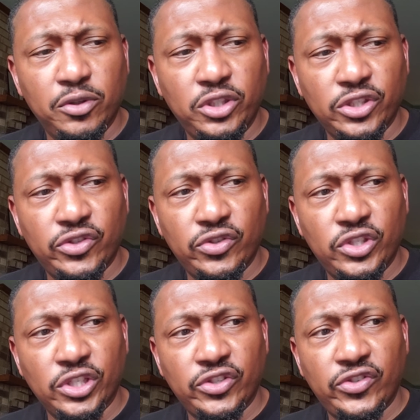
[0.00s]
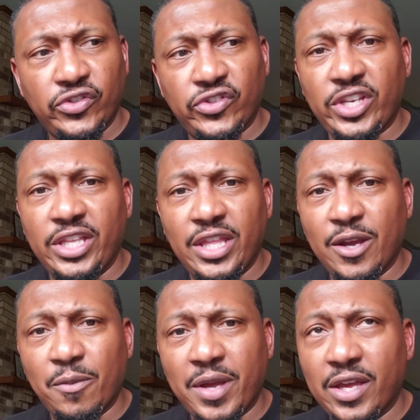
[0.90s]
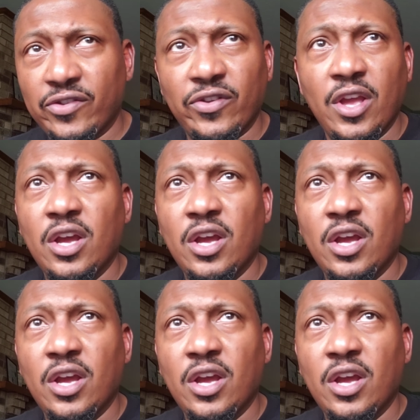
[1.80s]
just see them as